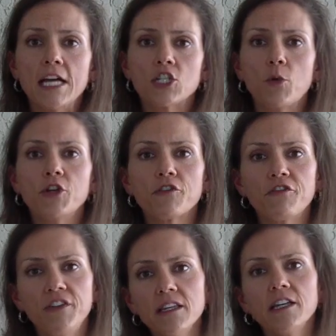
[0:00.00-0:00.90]
So when you're
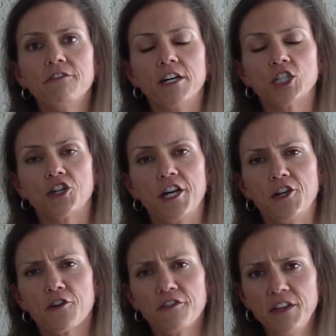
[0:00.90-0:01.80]
feeling frustrated,
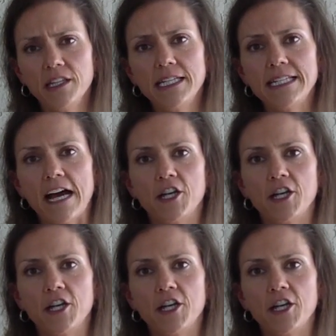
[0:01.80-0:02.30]
you're feeling down,